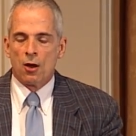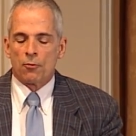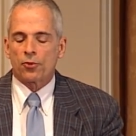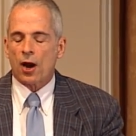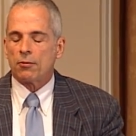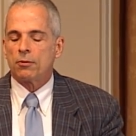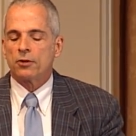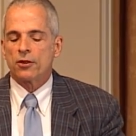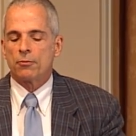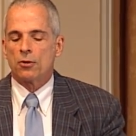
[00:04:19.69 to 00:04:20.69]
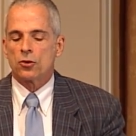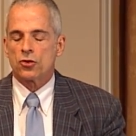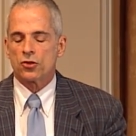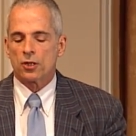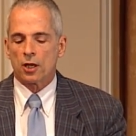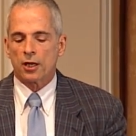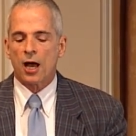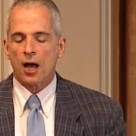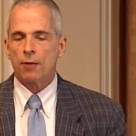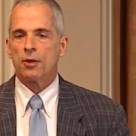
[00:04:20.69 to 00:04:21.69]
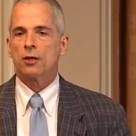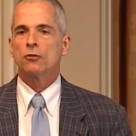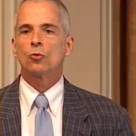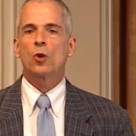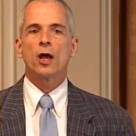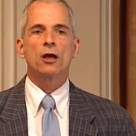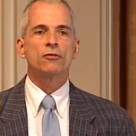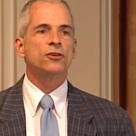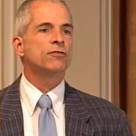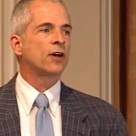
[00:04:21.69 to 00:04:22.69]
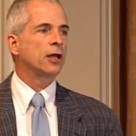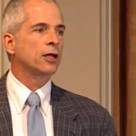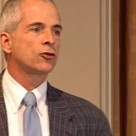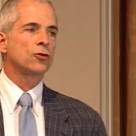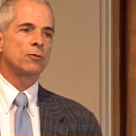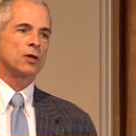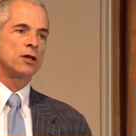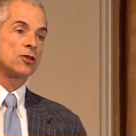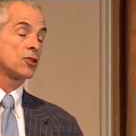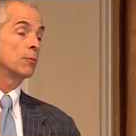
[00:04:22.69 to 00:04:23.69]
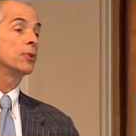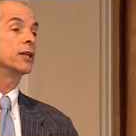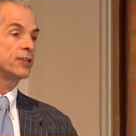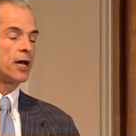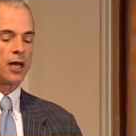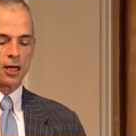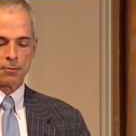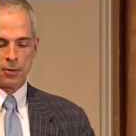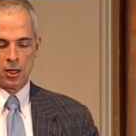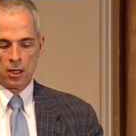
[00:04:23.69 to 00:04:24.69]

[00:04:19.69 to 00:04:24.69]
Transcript: Probably the most common way of defining treatment is simply time.